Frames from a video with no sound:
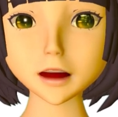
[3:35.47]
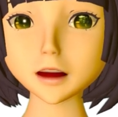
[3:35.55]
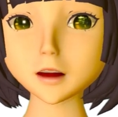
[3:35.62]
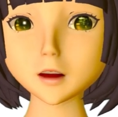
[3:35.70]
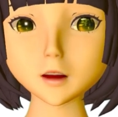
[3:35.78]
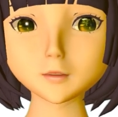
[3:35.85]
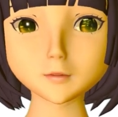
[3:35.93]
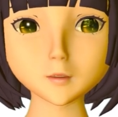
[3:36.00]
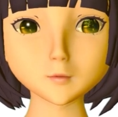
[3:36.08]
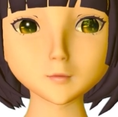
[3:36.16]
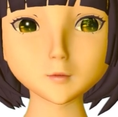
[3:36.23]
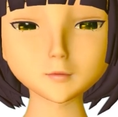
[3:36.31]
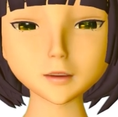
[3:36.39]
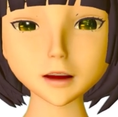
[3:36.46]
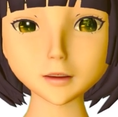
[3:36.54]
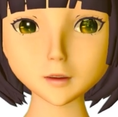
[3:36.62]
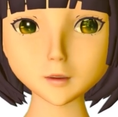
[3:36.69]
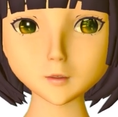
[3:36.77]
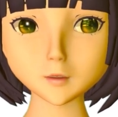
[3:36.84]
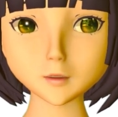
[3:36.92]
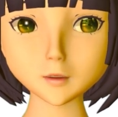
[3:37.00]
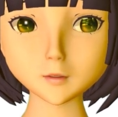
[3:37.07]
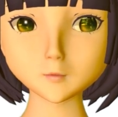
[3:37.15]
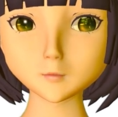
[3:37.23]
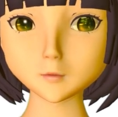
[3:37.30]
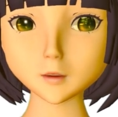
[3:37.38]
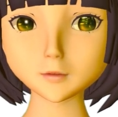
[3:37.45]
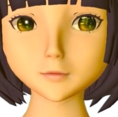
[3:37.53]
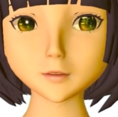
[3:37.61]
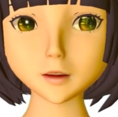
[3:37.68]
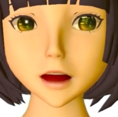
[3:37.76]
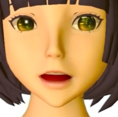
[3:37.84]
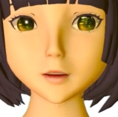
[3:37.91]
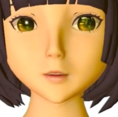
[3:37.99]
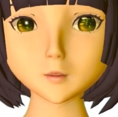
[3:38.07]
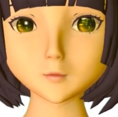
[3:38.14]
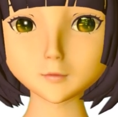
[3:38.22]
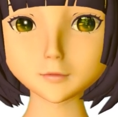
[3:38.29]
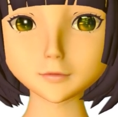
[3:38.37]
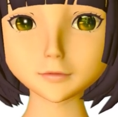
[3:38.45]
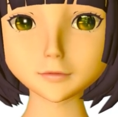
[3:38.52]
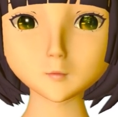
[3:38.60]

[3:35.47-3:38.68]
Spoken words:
in terms of grammatical modification.